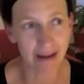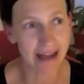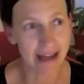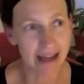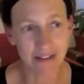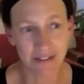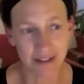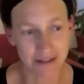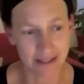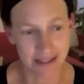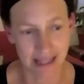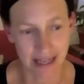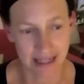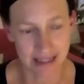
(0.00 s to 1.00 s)
any of those
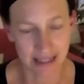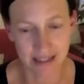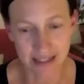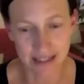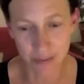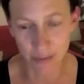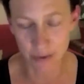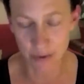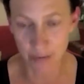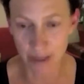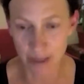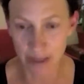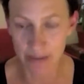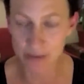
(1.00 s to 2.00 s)
things. I just want to
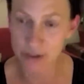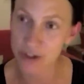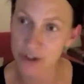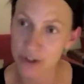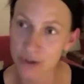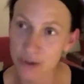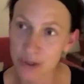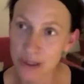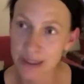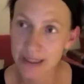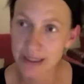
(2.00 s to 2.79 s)
be able to